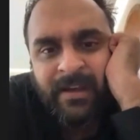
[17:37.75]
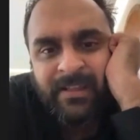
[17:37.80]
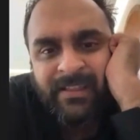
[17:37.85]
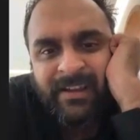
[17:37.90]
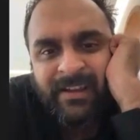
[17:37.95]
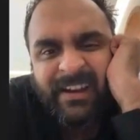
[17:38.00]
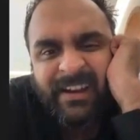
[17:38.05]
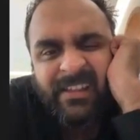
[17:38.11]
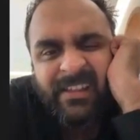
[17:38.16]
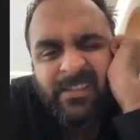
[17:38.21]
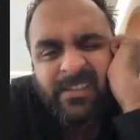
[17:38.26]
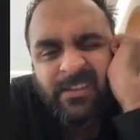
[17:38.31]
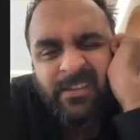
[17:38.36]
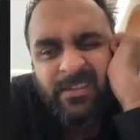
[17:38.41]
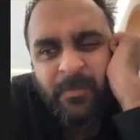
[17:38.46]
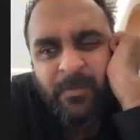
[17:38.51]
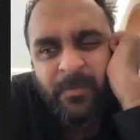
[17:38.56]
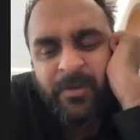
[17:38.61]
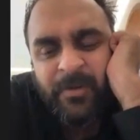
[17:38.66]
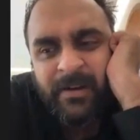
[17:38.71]
And the greatest
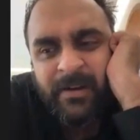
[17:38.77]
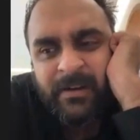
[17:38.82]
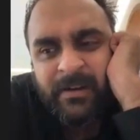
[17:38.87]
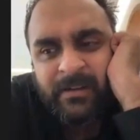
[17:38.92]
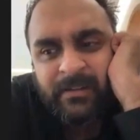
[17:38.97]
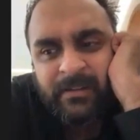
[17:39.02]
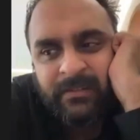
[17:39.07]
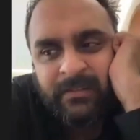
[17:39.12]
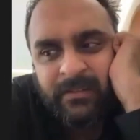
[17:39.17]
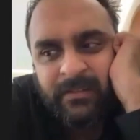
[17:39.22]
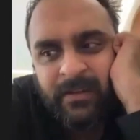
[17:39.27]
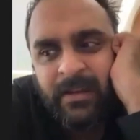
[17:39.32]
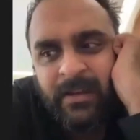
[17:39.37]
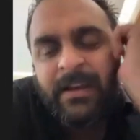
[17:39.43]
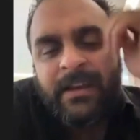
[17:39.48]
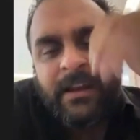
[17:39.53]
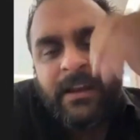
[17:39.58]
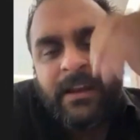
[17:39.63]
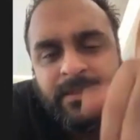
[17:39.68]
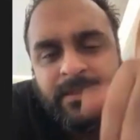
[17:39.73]
disappointment is
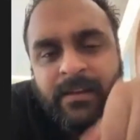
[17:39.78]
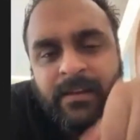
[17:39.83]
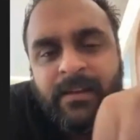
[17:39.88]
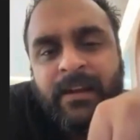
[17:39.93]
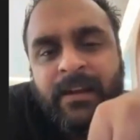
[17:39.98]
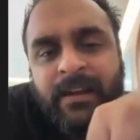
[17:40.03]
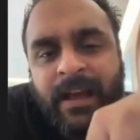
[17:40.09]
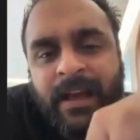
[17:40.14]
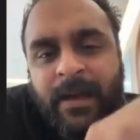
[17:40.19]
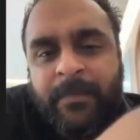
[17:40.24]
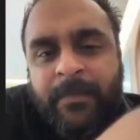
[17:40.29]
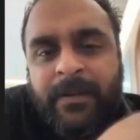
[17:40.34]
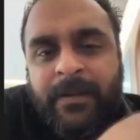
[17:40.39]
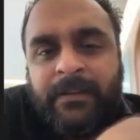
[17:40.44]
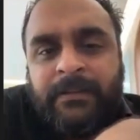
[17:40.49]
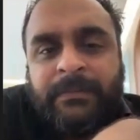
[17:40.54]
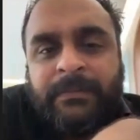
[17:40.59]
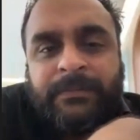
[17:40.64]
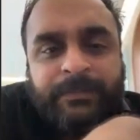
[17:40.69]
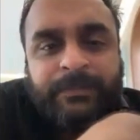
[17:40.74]
recently it
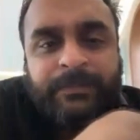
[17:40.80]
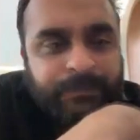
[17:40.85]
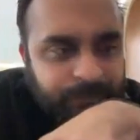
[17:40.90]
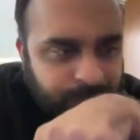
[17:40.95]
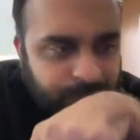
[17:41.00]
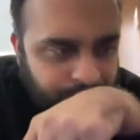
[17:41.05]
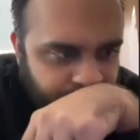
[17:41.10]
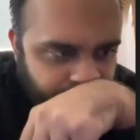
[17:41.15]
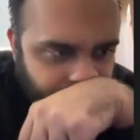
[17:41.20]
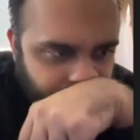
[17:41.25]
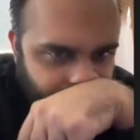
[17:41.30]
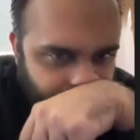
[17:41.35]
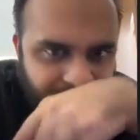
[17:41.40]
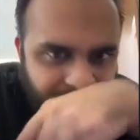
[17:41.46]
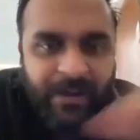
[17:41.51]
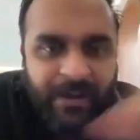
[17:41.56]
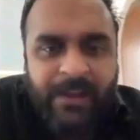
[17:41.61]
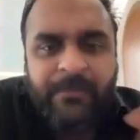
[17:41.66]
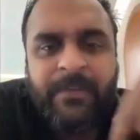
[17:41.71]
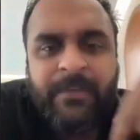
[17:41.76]
happened.
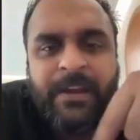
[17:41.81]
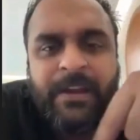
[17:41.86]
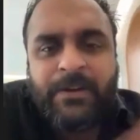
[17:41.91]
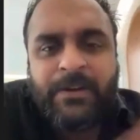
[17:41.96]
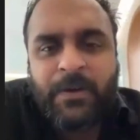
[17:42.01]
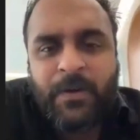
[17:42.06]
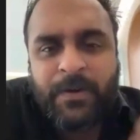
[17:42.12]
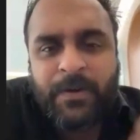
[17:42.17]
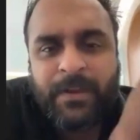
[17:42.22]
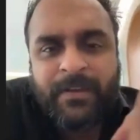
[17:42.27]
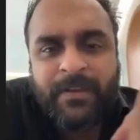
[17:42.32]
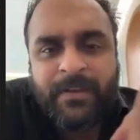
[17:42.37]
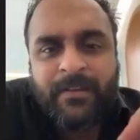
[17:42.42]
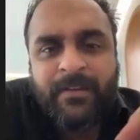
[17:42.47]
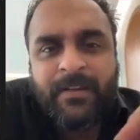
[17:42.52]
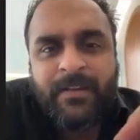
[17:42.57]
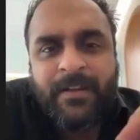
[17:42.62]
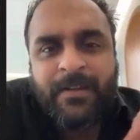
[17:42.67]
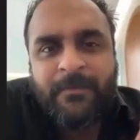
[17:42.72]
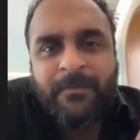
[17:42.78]
While we are
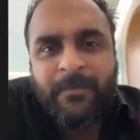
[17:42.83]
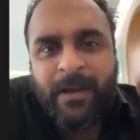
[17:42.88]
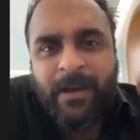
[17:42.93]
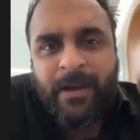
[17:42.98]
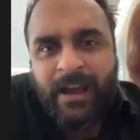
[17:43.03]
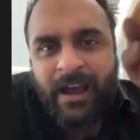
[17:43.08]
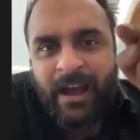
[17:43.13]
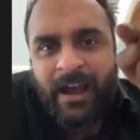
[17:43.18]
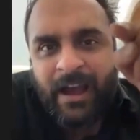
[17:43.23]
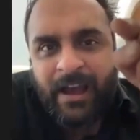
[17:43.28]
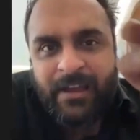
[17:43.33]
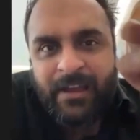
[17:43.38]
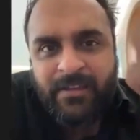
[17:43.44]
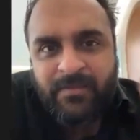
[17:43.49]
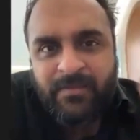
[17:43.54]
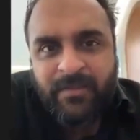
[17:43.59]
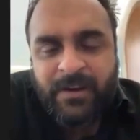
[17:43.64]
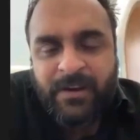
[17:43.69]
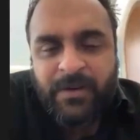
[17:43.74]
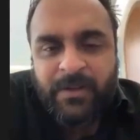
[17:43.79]
talking, my
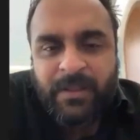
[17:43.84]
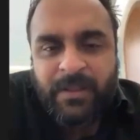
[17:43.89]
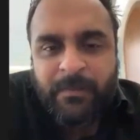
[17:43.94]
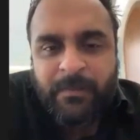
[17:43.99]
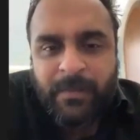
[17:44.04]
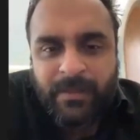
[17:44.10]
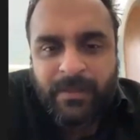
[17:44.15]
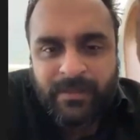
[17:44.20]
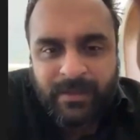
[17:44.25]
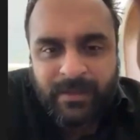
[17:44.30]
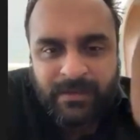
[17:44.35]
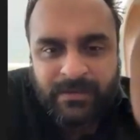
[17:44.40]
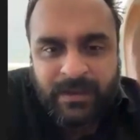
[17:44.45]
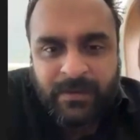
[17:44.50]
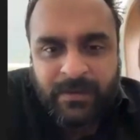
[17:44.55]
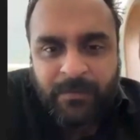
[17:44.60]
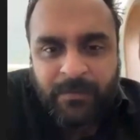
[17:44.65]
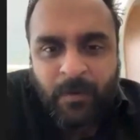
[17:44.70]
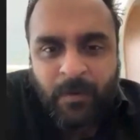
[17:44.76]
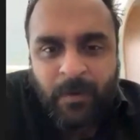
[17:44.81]
eyes went to the message
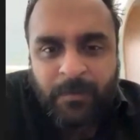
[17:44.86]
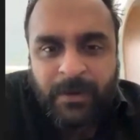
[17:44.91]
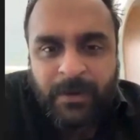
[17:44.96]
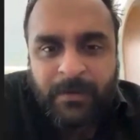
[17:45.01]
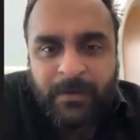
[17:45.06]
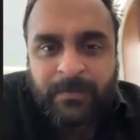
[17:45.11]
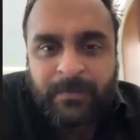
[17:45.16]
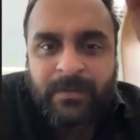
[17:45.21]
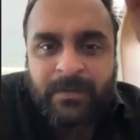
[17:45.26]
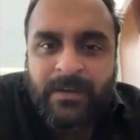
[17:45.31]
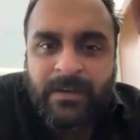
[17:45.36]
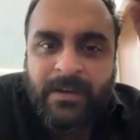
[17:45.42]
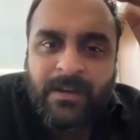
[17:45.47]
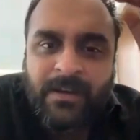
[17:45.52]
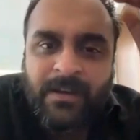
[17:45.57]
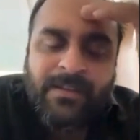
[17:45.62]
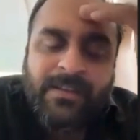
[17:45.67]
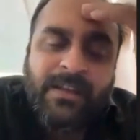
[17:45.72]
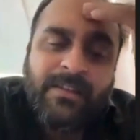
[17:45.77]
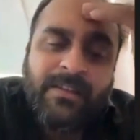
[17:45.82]
that popped up.
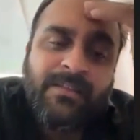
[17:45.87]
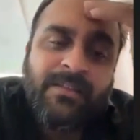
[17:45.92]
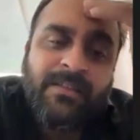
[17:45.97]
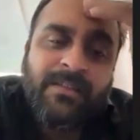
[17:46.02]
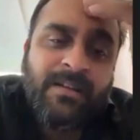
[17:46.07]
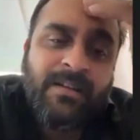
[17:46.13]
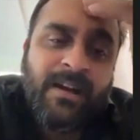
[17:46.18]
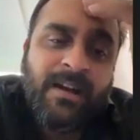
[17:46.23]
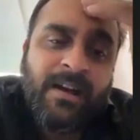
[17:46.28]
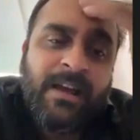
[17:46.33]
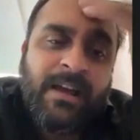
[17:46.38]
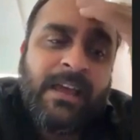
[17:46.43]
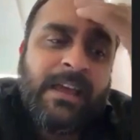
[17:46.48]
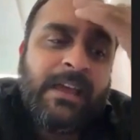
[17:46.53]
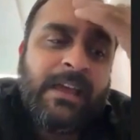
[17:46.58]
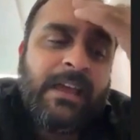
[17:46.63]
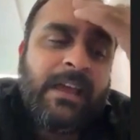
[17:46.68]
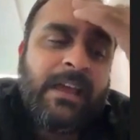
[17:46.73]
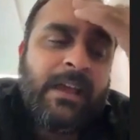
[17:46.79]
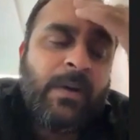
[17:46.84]
So there's this
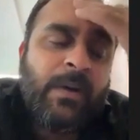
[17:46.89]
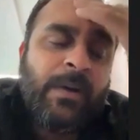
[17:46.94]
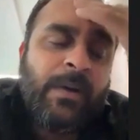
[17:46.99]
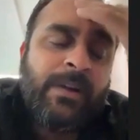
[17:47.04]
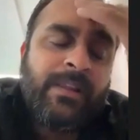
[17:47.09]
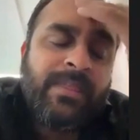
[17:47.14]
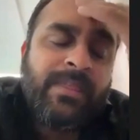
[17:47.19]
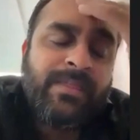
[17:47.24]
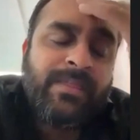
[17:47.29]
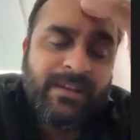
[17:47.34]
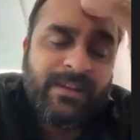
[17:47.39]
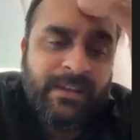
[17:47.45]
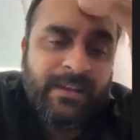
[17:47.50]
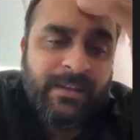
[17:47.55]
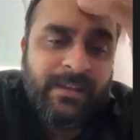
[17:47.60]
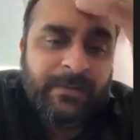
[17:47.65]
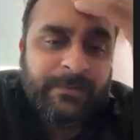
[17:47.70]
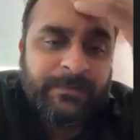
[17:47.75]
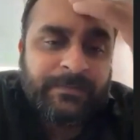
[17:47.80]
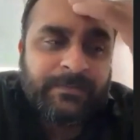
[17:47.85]
guy called
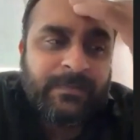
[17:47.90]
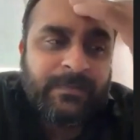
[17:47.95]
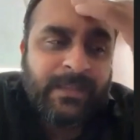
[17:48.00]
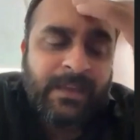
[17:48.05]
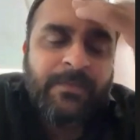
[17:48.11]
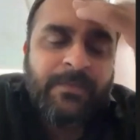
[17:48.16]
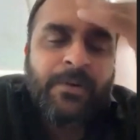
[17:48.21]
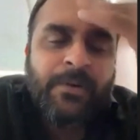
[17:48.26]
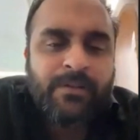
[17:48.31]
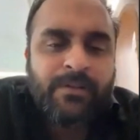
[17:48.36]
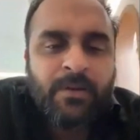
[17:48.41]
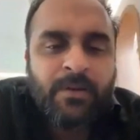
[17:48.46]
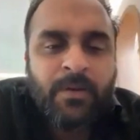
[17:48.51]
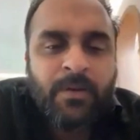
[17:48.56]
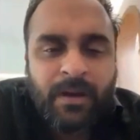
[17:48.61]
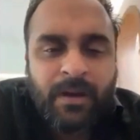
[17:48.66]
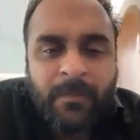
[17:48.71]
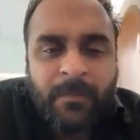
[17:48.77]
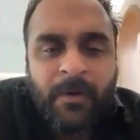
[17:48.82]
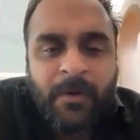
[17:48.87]
Sunny. He wants to
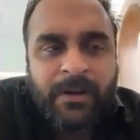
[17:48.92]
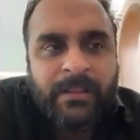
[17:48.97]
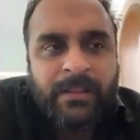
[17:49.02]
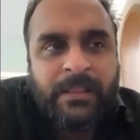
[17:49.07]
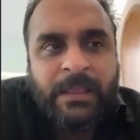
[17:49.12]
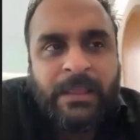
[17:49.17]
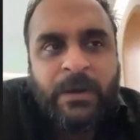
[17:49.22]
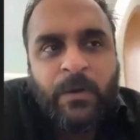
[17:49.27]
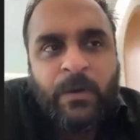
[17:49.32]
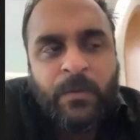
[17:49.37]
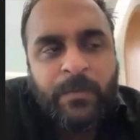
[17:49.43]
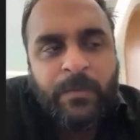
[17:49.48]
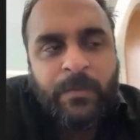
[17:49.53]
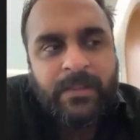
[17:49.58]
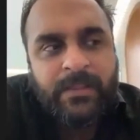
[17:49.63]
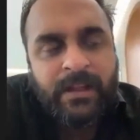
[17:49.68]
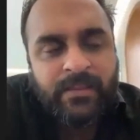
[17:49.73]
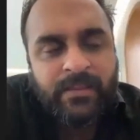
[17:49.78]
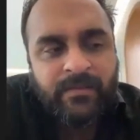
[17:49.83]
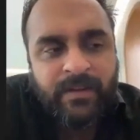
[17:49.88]
come out in the
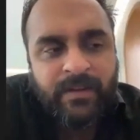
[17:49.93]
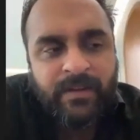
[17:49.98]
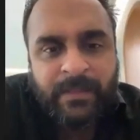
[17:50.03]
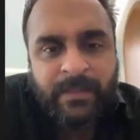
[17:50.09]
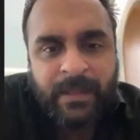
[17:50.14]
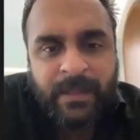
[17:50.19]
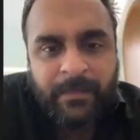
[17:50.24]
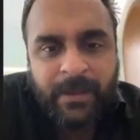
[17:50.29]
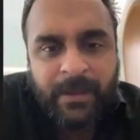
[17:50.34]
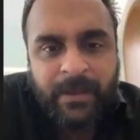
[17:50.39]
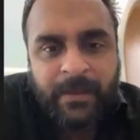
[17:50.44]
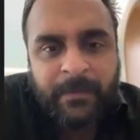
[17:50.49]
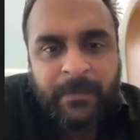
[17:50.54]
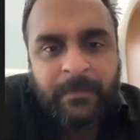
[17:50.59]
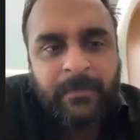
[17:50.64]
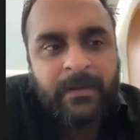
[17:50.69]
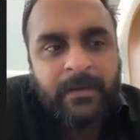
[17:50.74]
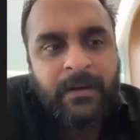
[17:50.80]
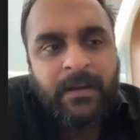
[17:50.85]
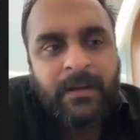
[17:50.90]
open. That's why I'm naming
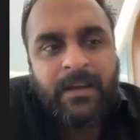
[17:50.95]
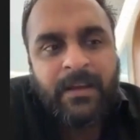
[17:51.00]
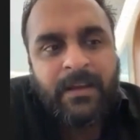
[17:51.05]
him.